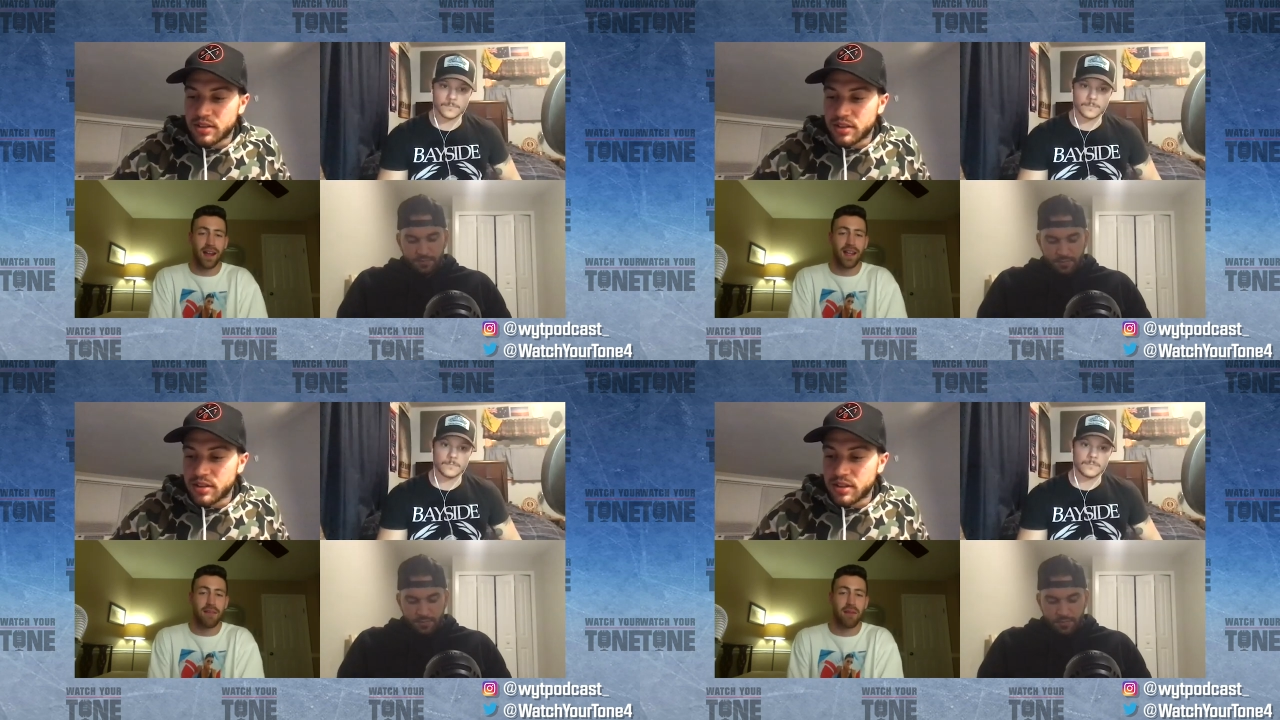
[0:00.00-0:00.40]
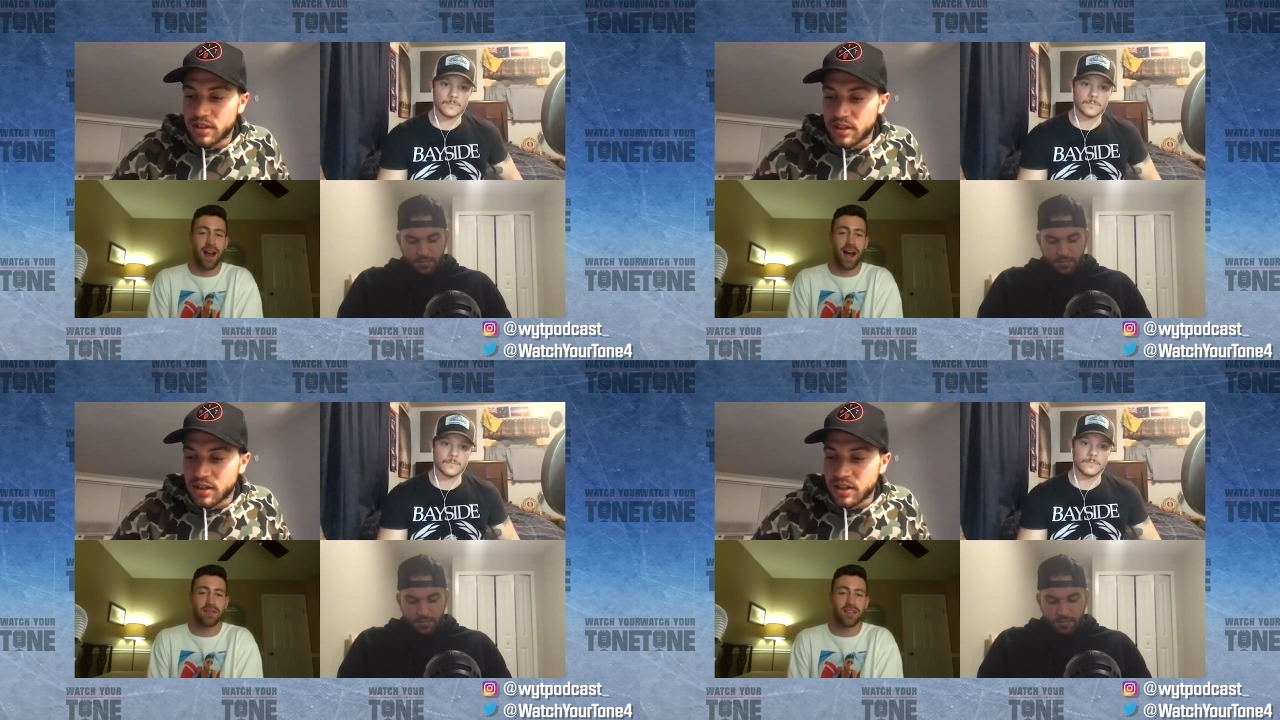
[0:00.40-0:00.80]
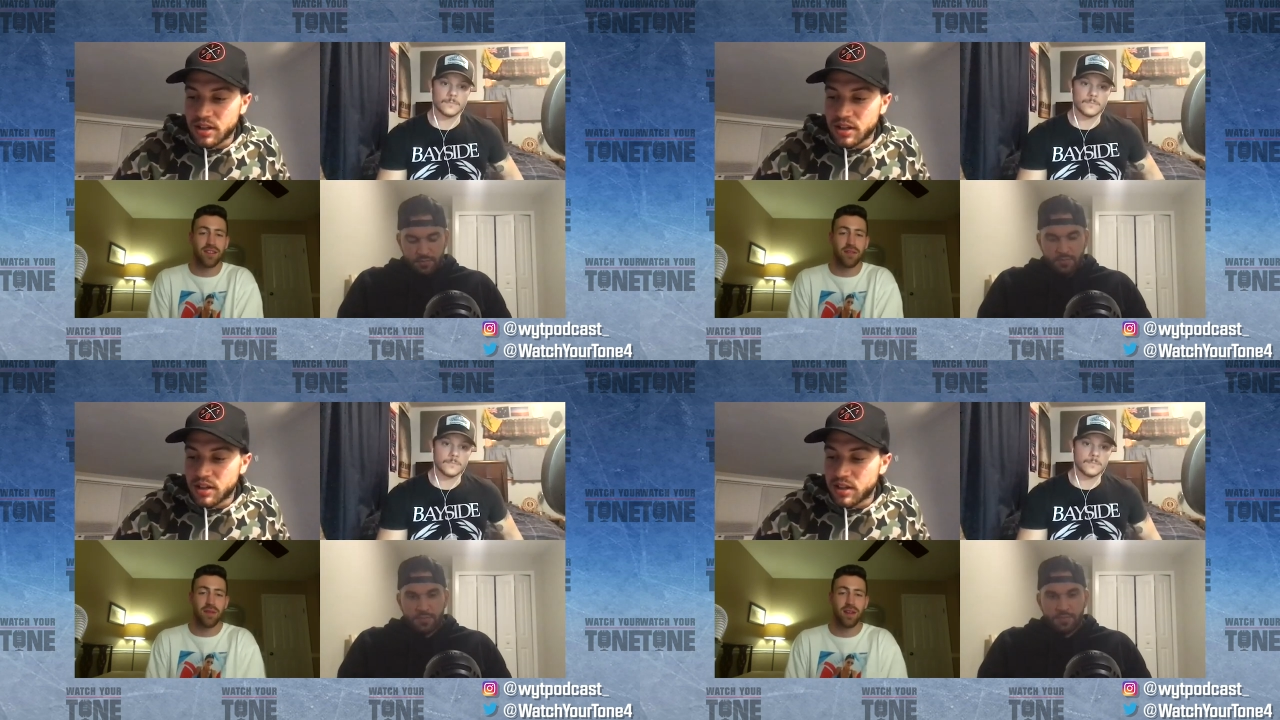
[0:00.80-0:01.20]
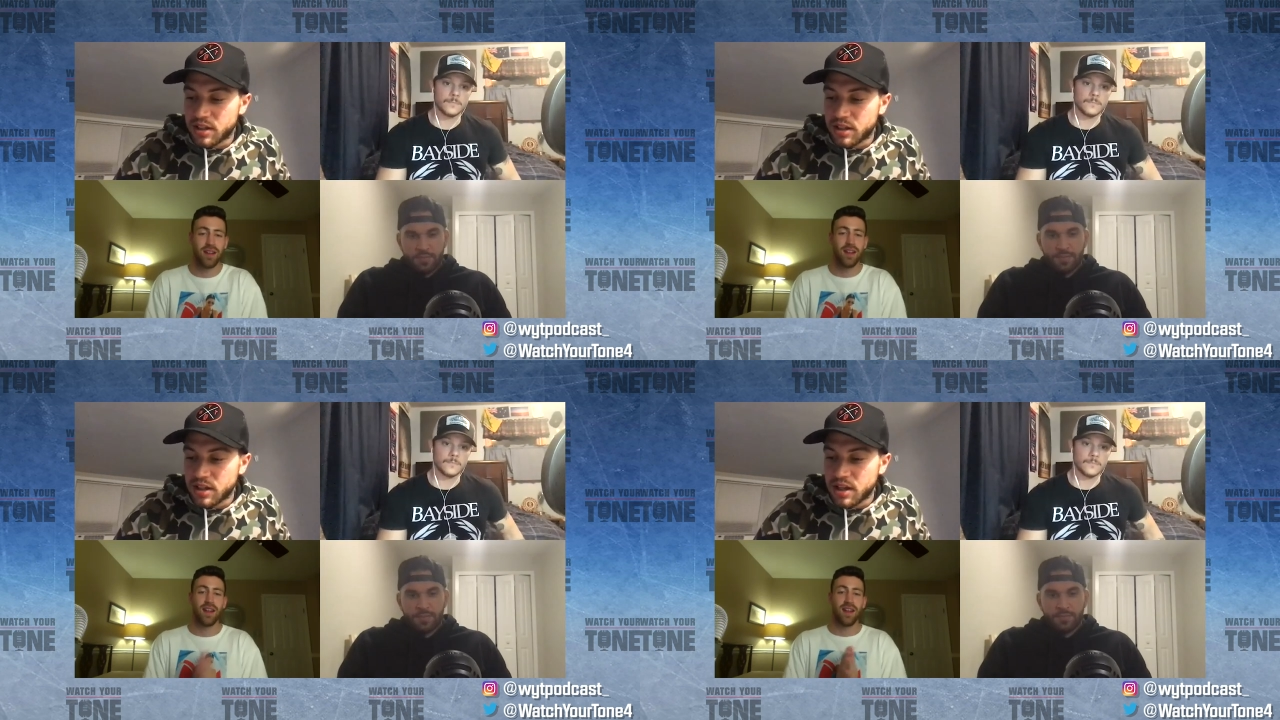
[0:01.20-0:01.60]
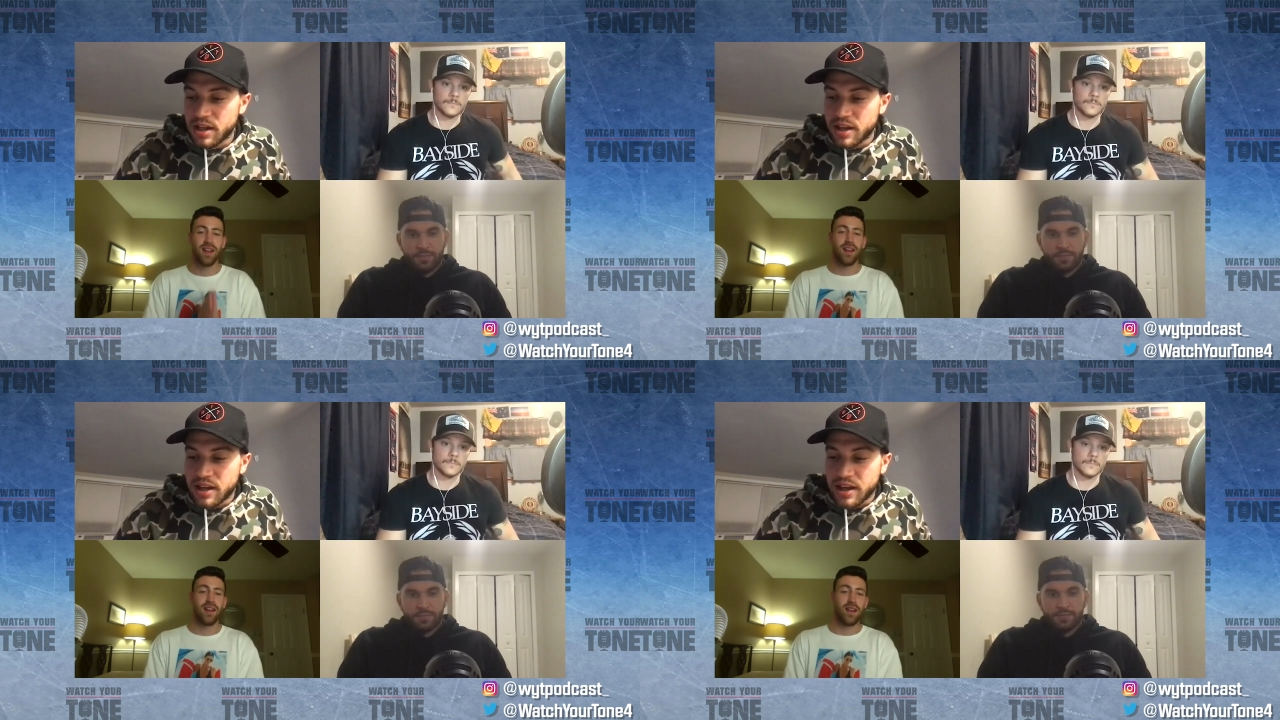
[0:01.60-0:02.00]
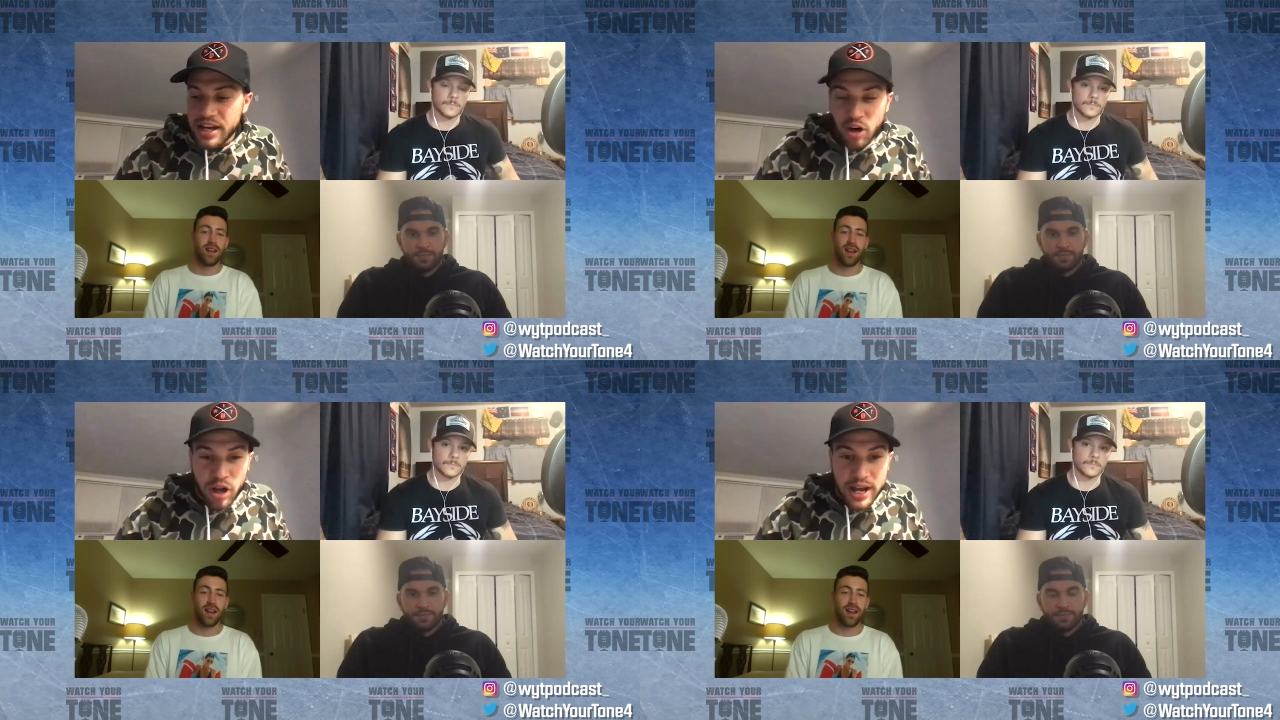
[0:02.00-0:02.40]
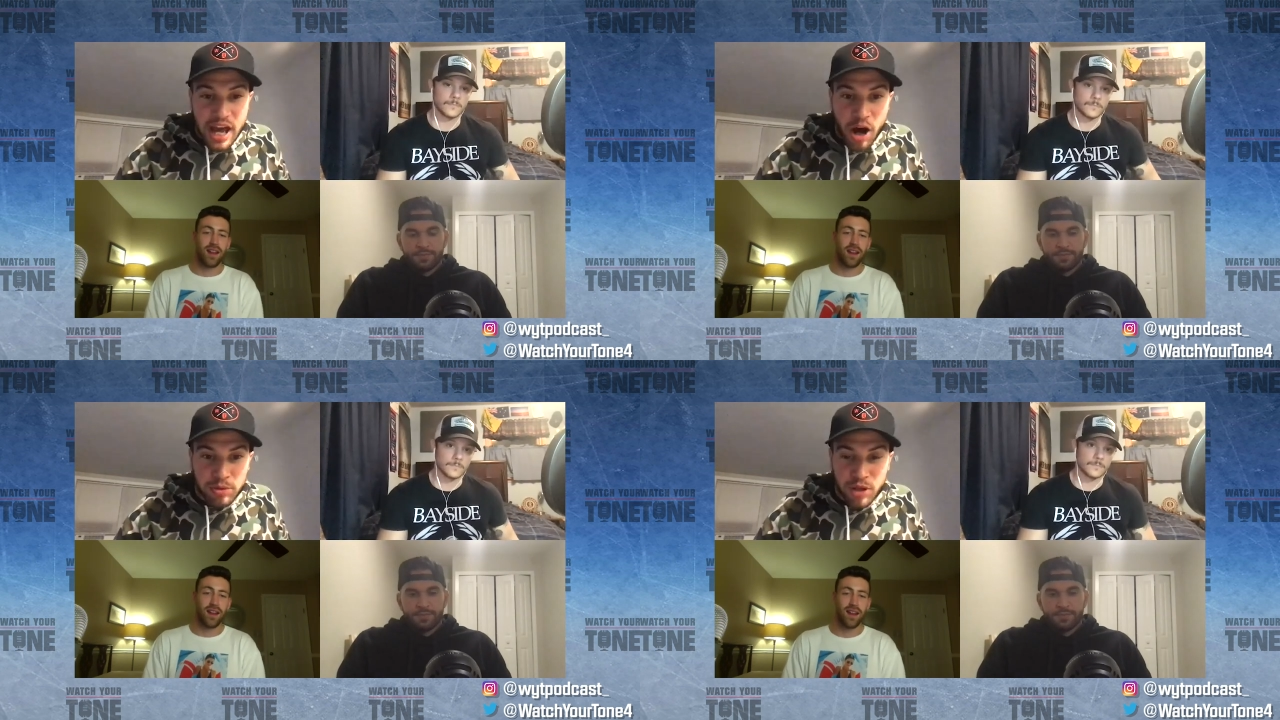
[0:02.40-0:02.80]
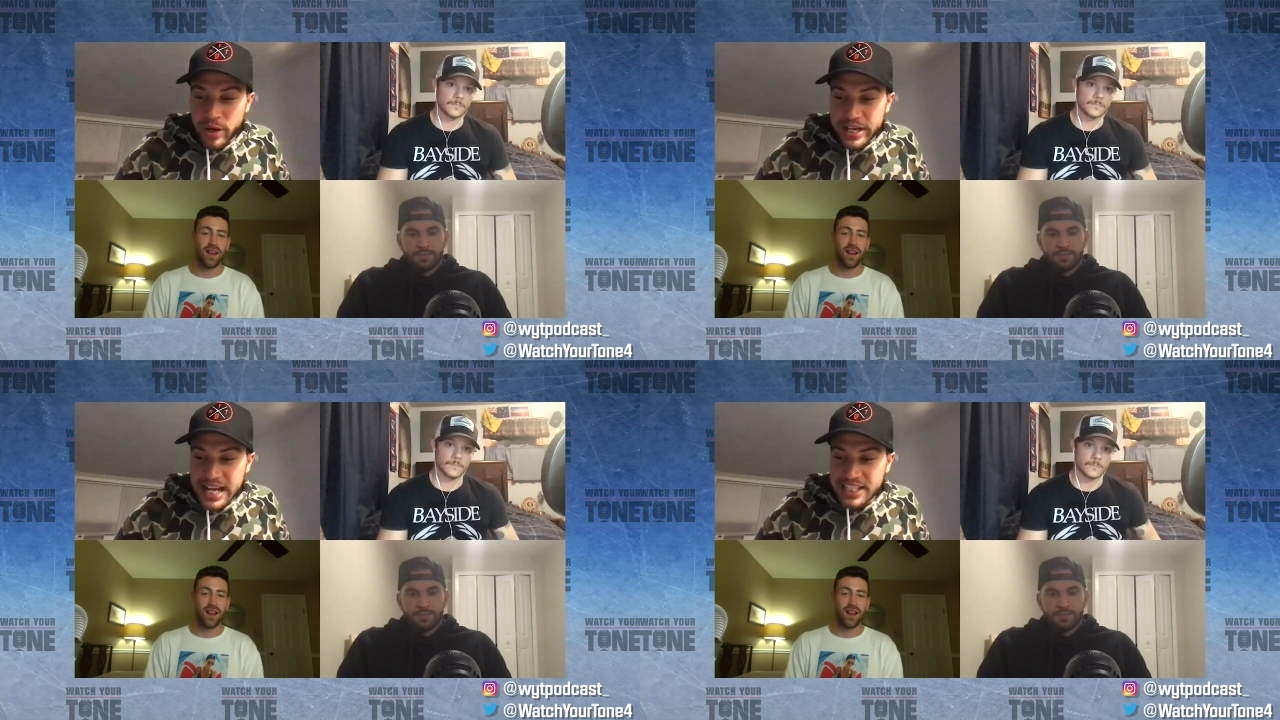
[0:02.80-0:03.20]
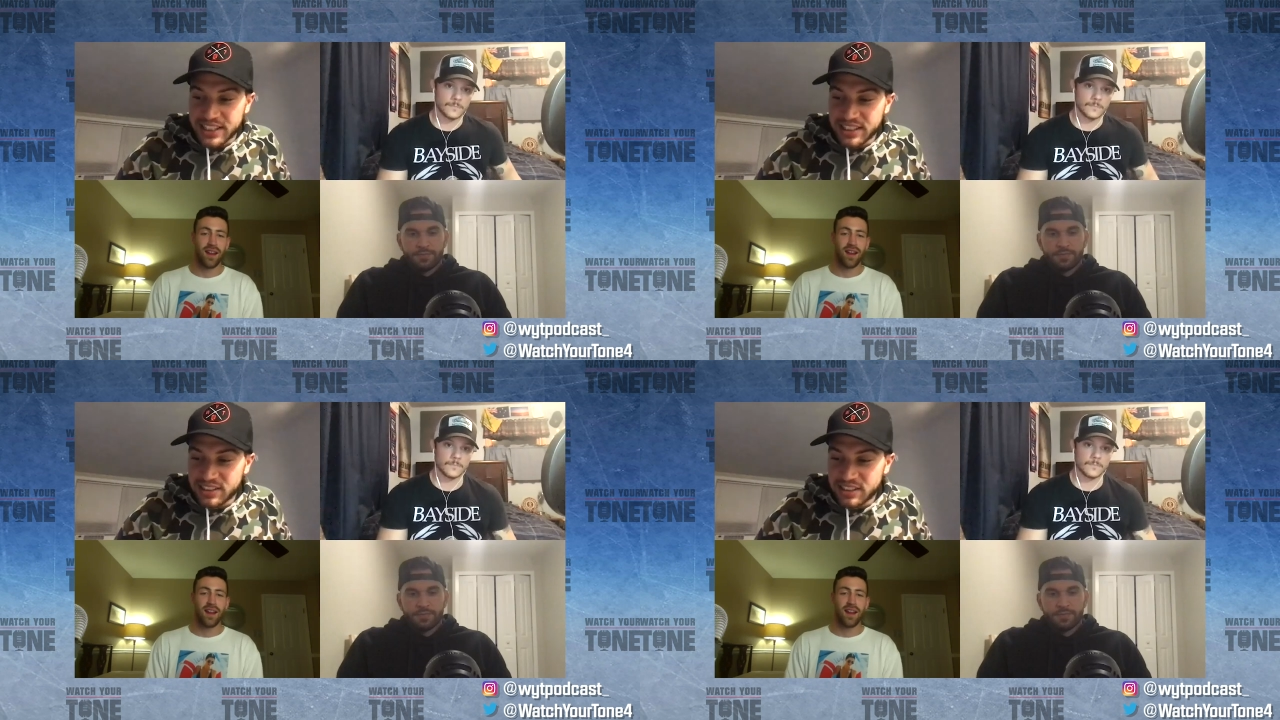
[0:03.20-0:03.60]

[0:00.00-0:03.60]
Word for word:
Speaker 1: keep my options open. He don't like help, though, when he gets it.